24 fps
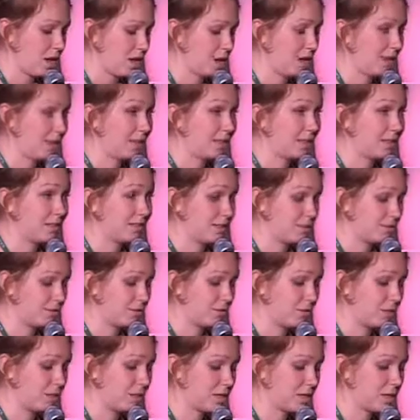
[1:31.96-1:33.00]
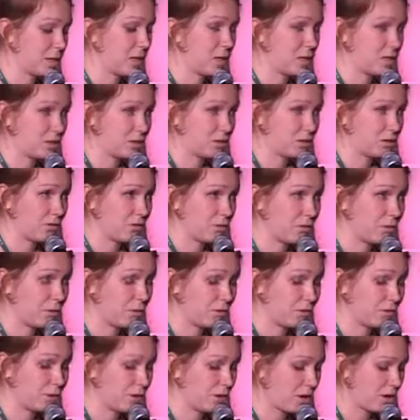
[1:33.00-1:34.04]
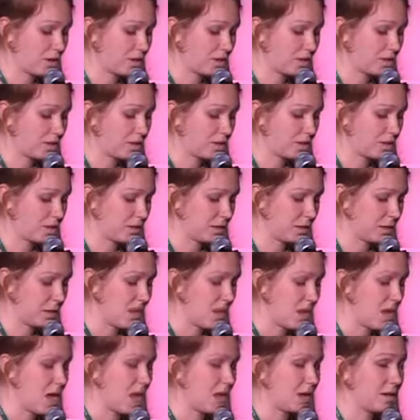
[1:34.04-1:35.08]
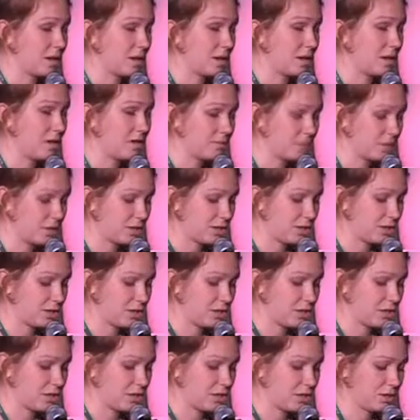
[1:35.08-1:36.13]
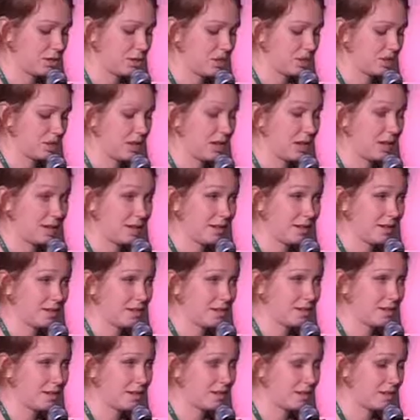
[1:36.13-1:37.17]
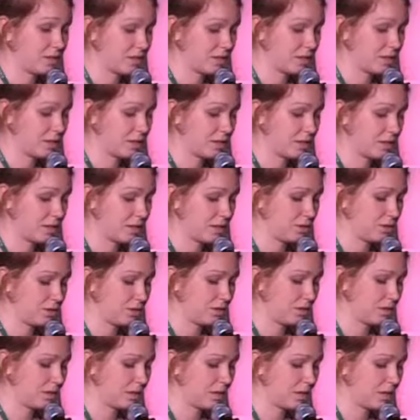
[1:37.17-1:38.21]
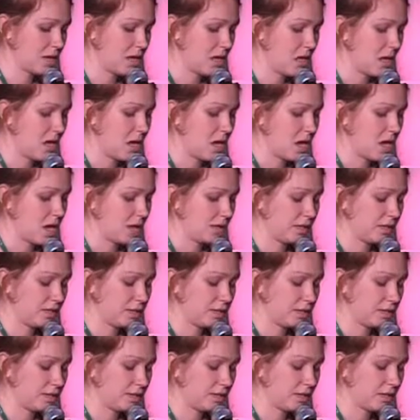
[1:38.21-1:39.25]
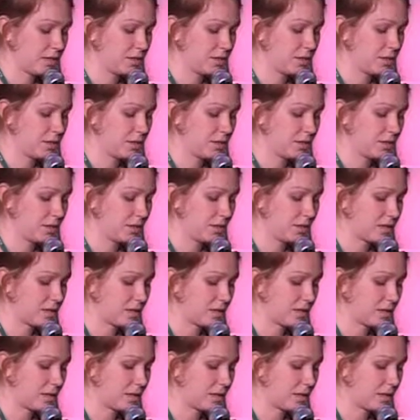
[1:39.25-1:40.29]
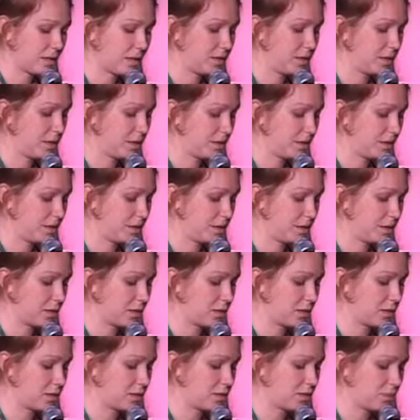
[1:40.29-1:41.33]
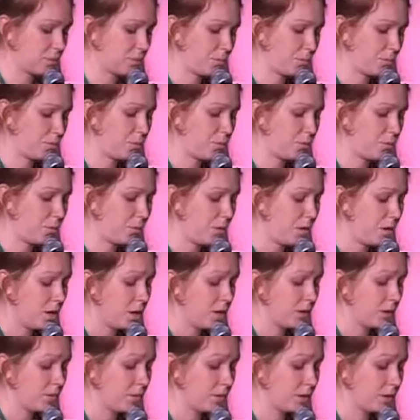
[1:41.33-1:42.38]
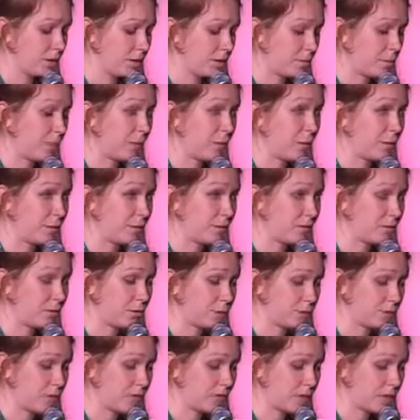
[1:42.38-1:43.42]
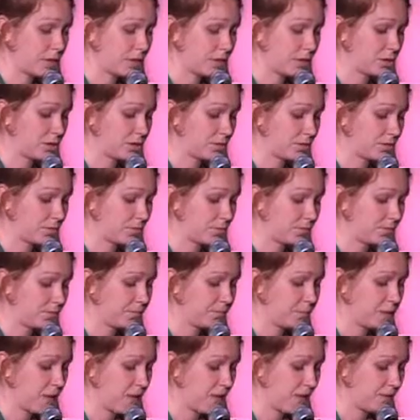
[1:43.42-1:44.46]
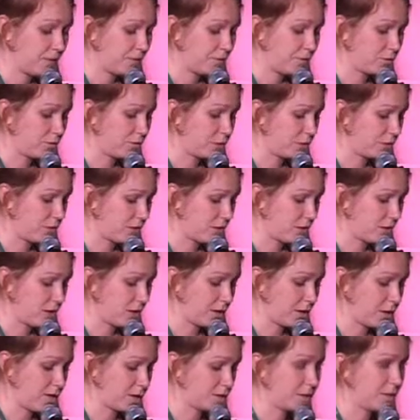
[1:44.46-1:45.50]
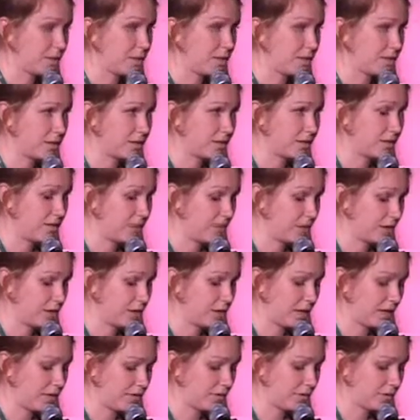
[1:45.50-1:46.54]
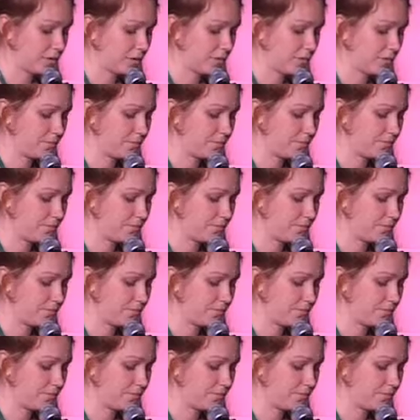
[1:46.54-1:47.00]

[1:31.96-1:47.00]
like deforestation or over-harvesting, and climate change is an added stress to this, and it's likely to exacerbate habitat loss through, for example, deforestation and forest fires and desertification.